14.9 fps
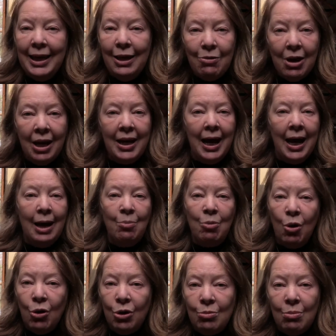here I
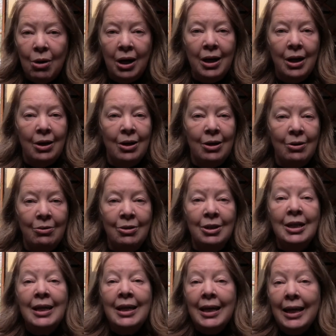am on my
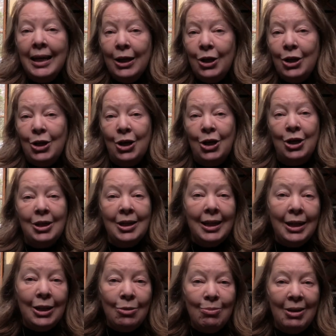own in a yurt
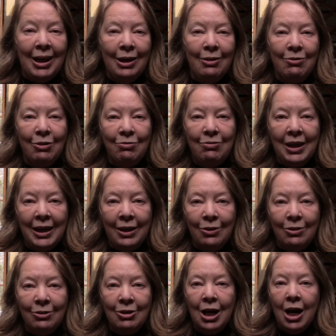in the middle of the
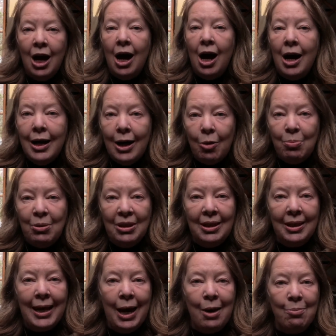field, high up in
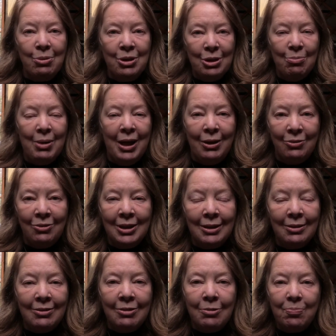the Cambrian
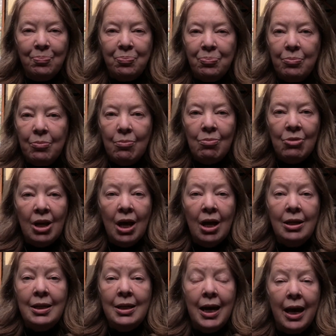mountains,
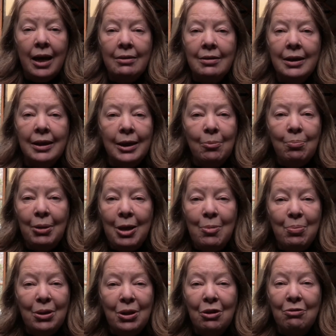and yet
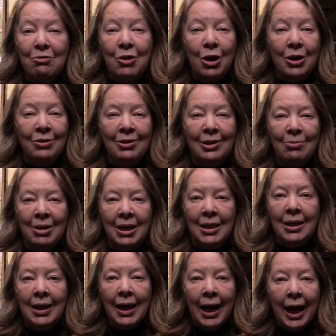people are finding
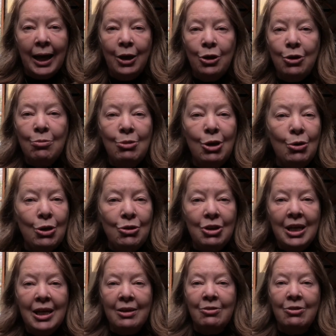me, and a
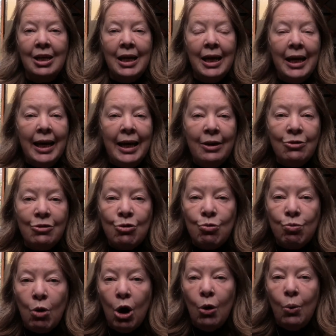community is
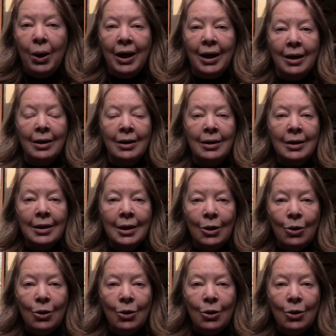growing